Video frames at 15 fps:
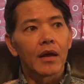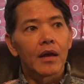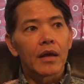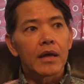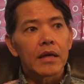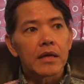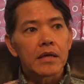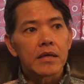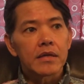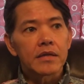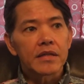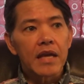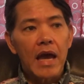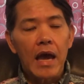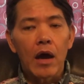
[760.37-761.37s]
is
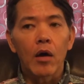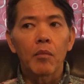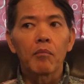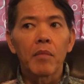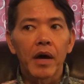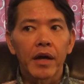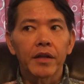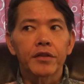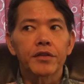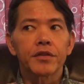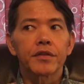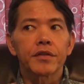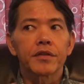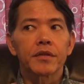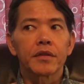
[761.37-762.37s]
how
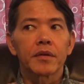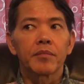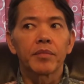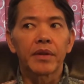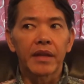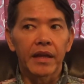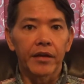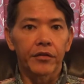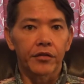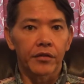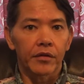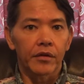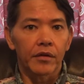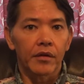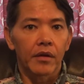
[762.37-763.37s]
much
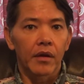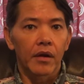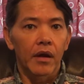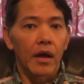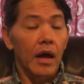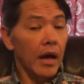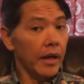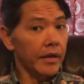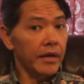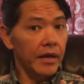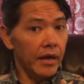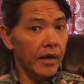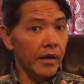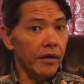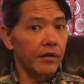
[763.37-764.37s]
pleasure I
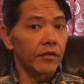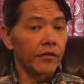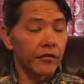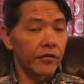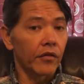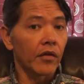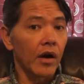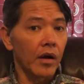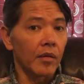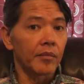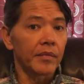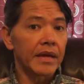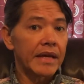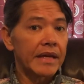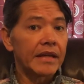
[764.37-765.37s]
get from
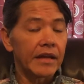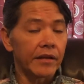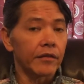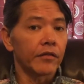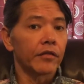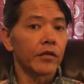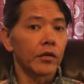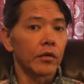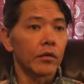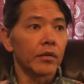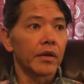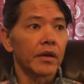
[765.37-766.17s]
eating food.